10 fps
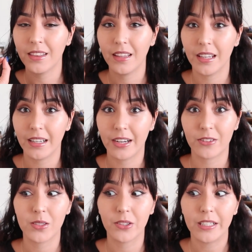than
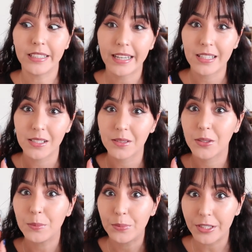Arizona, and that is
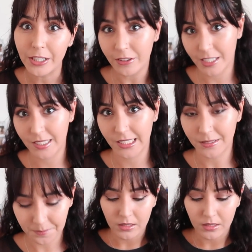pretty crazy.